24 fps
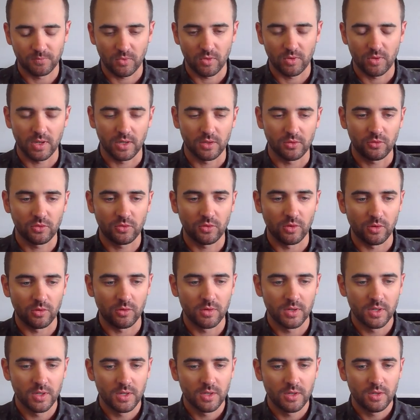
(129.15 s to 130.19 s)
Okay,
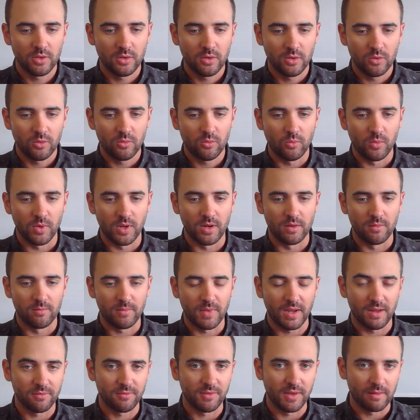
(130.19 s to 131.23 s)
so when
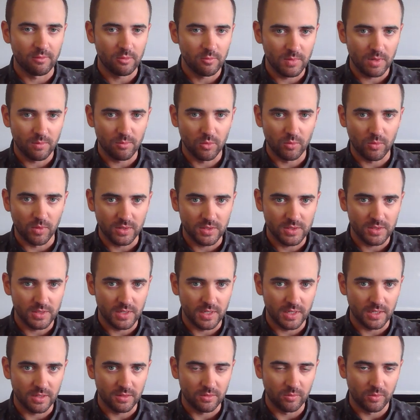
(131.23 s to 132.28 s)
my family member went to
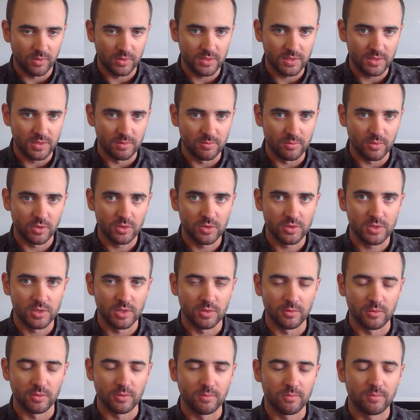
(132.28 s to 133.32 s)
the
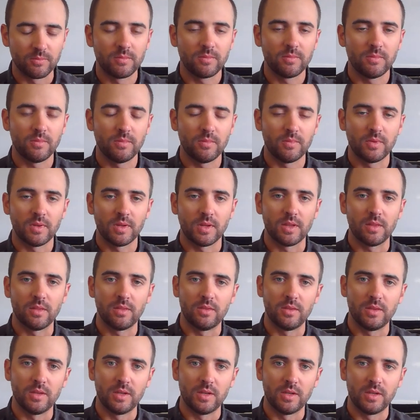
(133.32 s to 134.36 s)
emergency room,
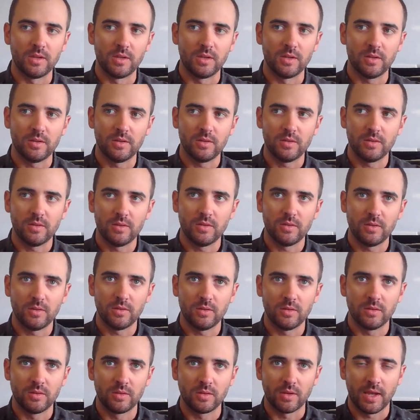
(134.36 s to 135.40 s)
the
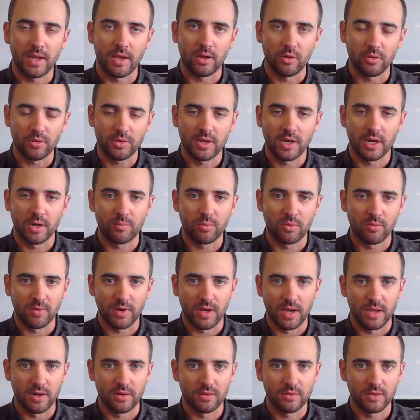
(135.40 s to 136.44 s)
healthcare
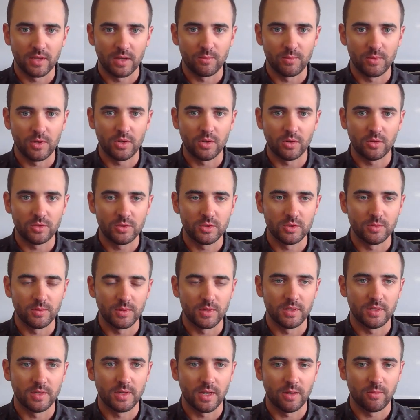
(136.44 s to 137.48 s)
provider that we go to
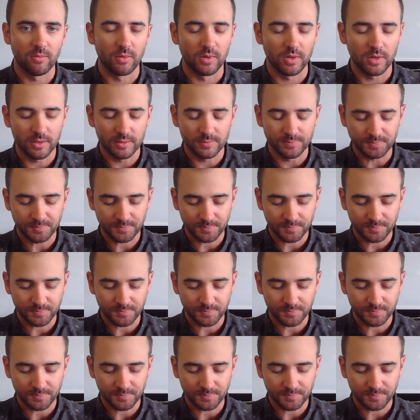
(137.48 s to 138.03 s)
in network,